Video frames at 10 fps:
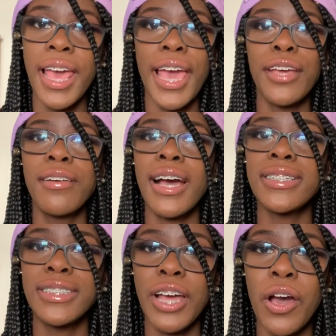And you
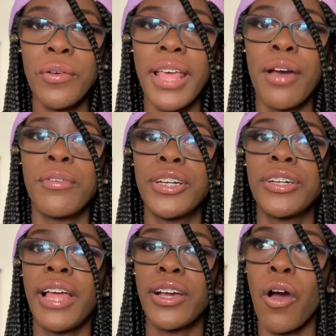guys know that when
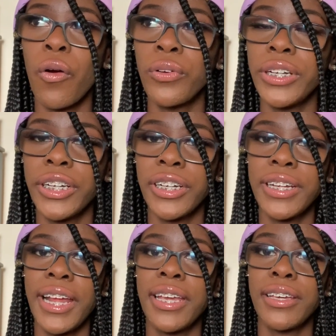you're like older and you're
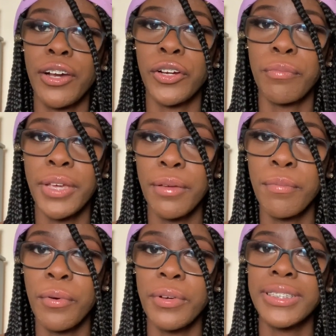dating younger
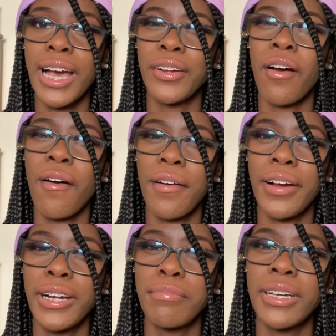people, it's kind of
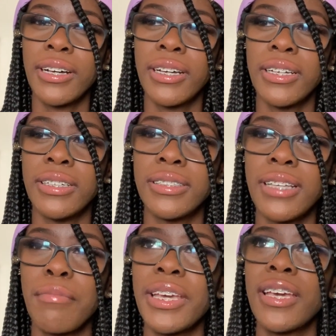hard because
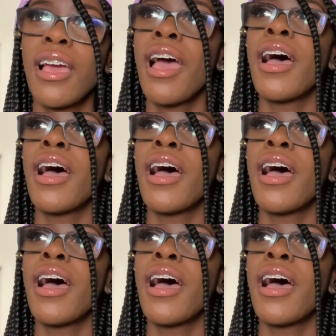I mean,